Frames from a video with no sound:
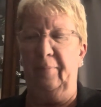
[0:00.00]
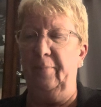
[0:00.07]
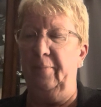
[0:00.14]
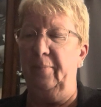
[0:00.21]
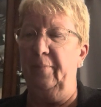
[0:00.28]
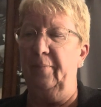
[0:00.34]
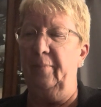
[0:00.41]

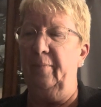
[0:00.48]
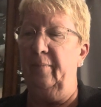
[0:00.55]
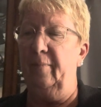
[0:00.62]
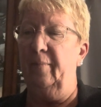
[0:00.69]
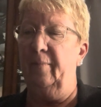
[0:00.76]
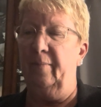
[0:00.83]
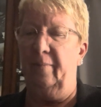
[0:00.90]

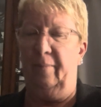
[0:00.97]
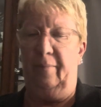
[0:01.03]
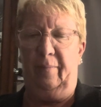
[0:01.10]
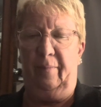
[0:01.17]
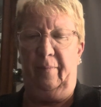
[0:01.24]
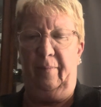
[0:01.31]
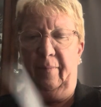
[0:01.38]

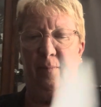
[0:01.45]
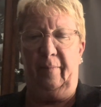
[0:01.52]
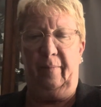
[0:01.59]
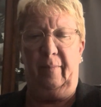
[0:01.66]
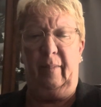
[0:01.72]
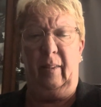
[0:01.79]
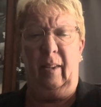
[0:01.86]

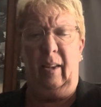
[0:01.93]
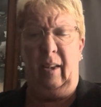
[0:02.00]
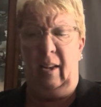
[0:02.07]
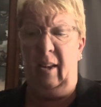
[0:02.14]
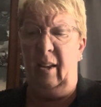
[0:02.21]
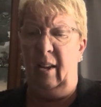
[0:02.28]
No one is speaking in this clip.